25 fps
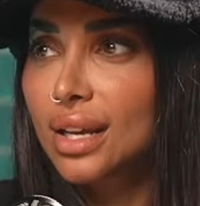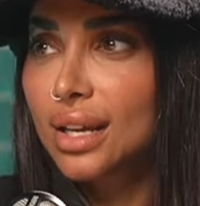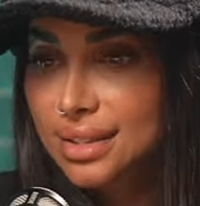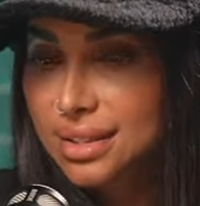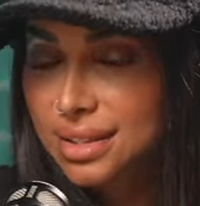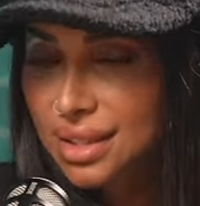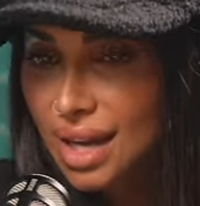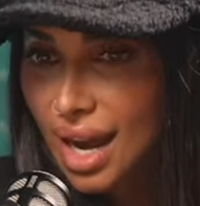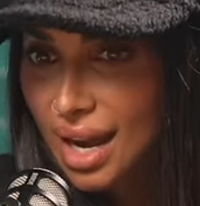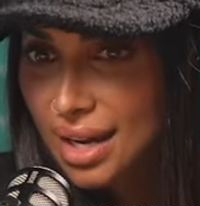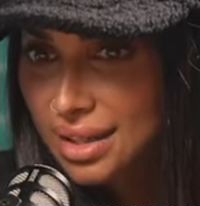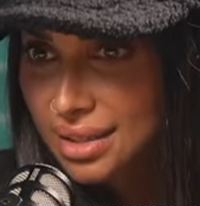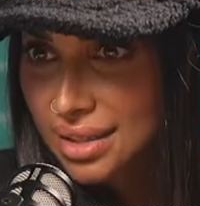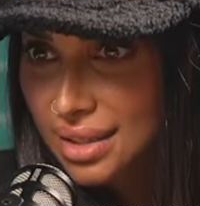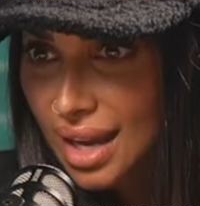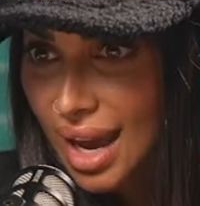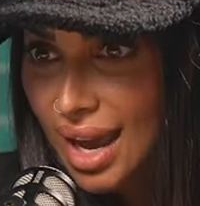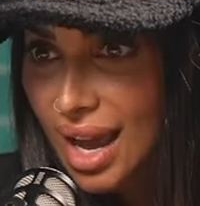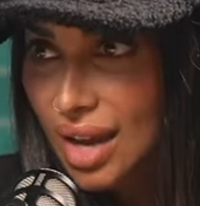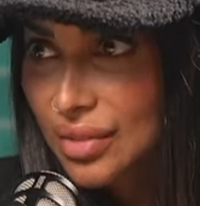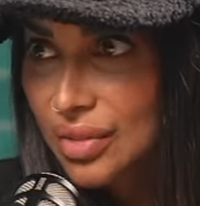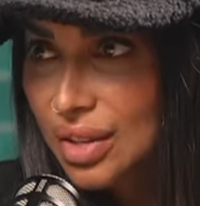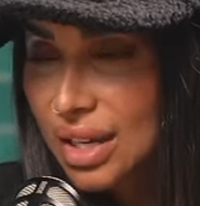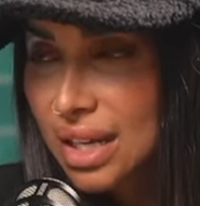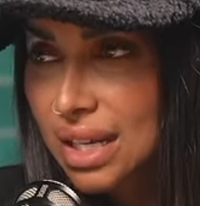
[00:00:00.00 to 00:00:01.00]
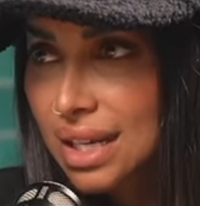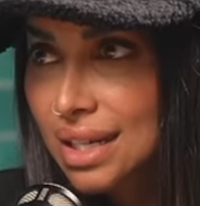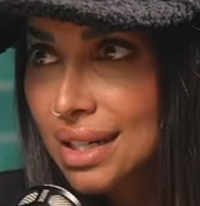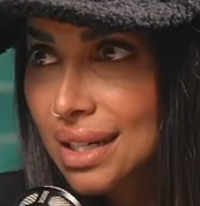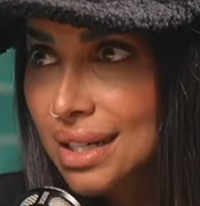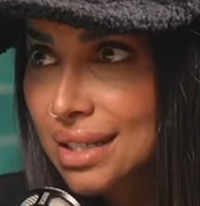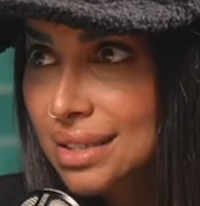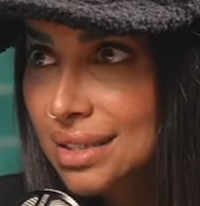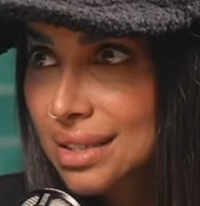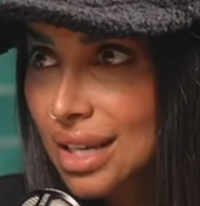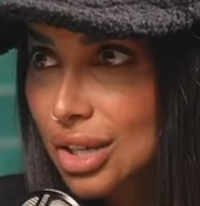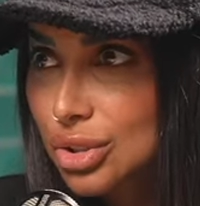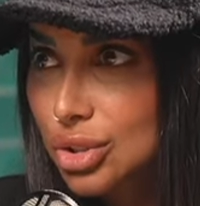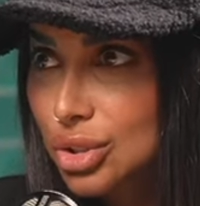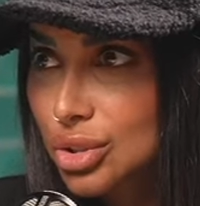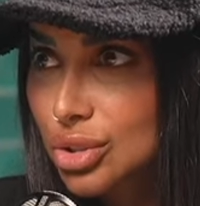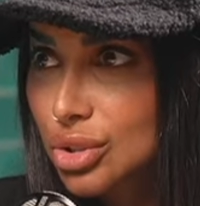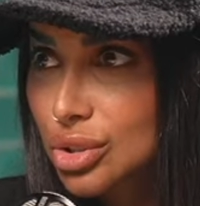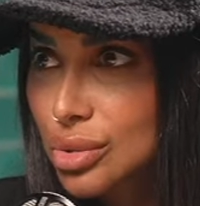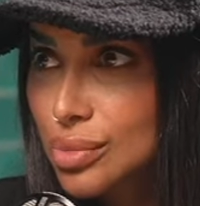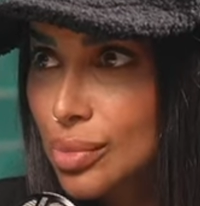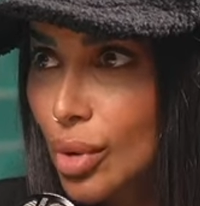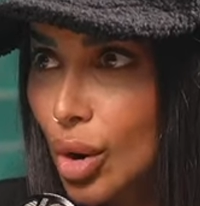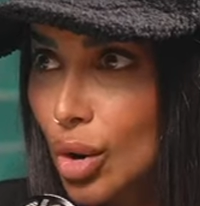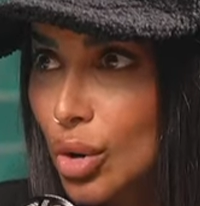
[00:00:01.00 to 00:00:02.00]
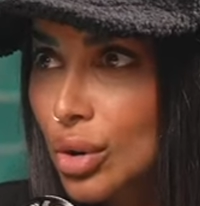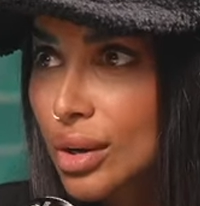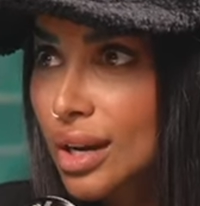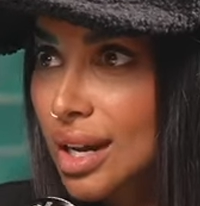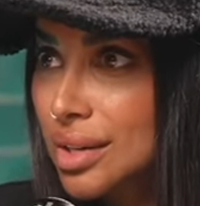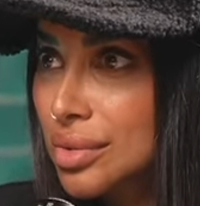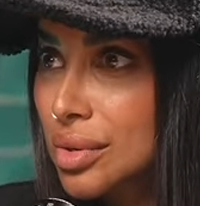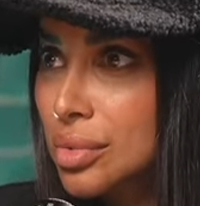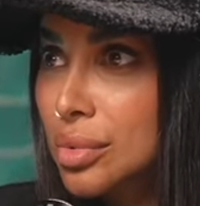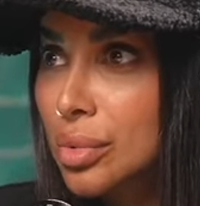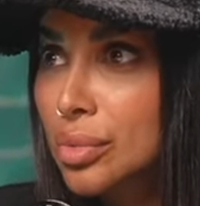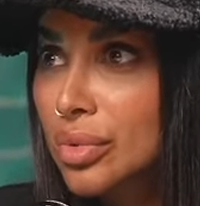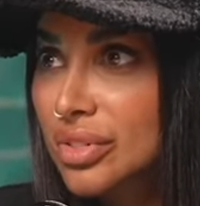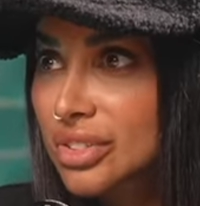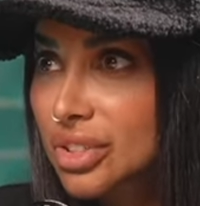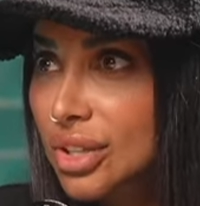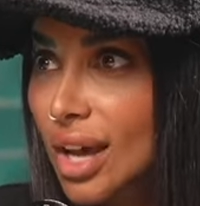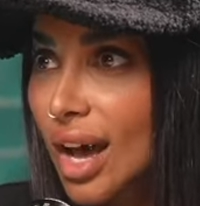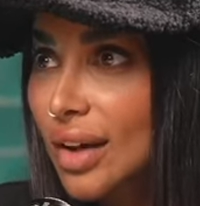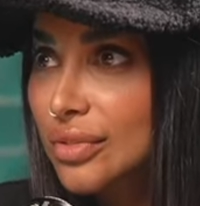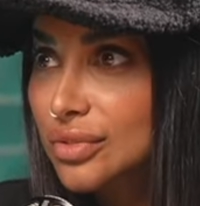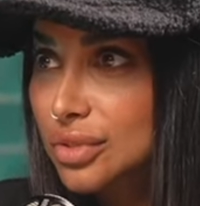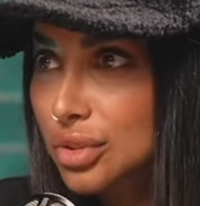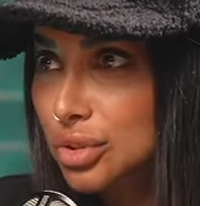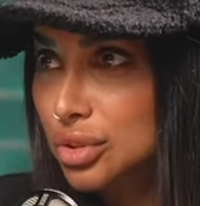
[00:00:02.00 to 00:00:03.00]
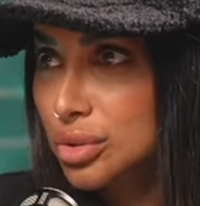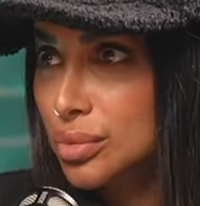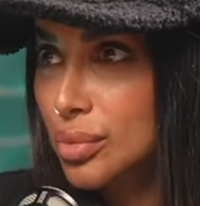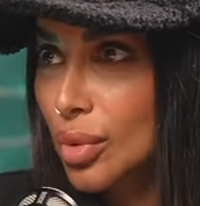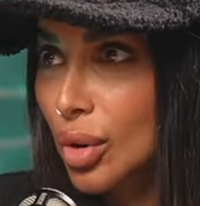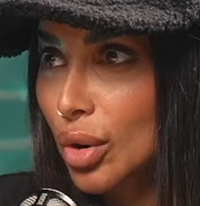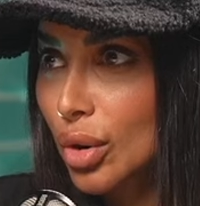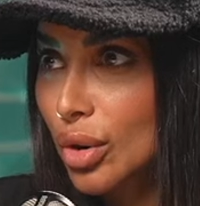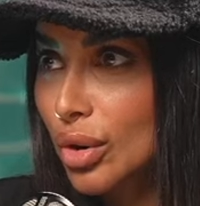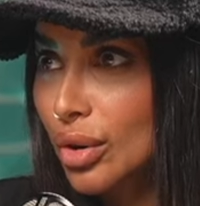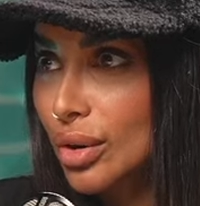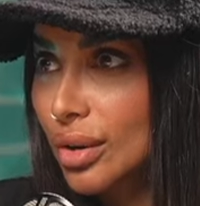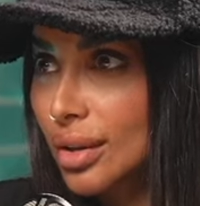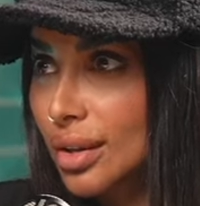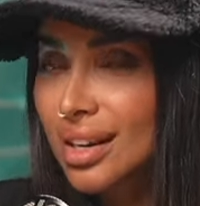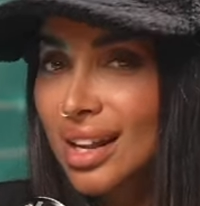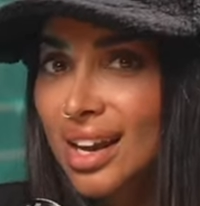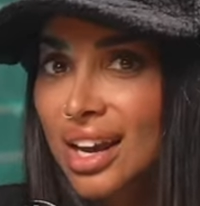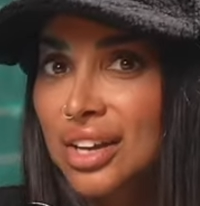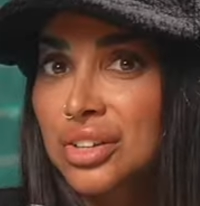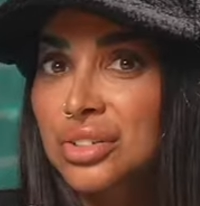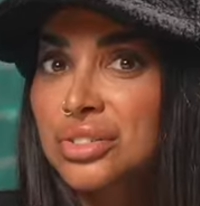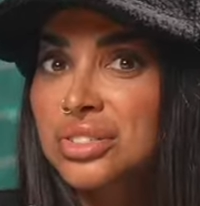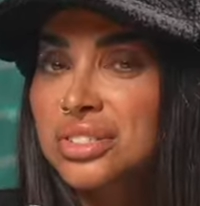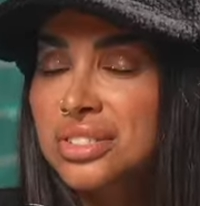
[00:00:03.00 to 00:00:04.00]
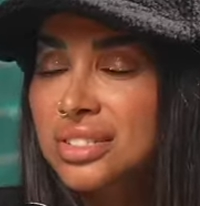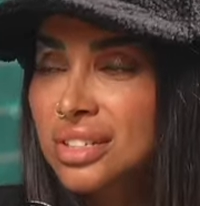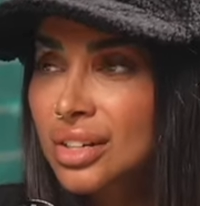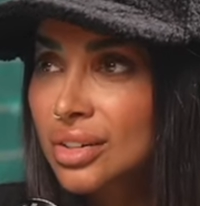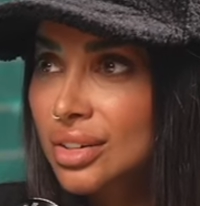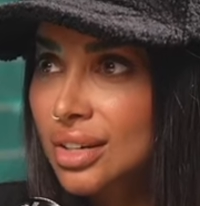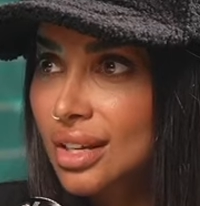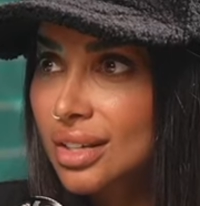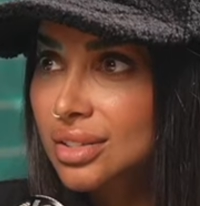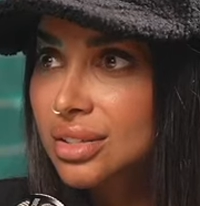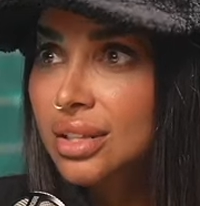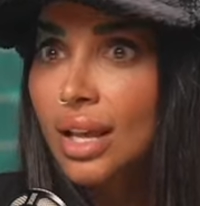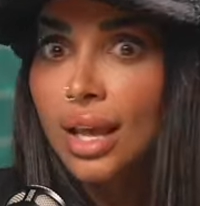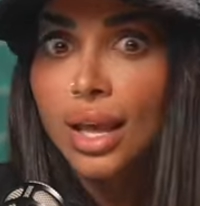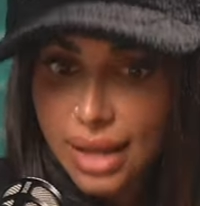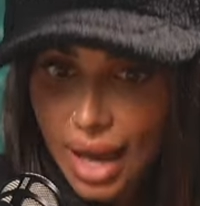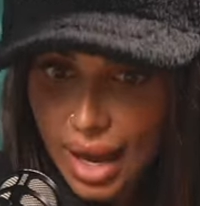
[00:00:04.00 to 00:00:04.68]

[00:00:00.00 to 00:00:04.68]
It's, guys, I have a healing session tomorrow. Can we move it to after tomorrow? They're like, are you serious?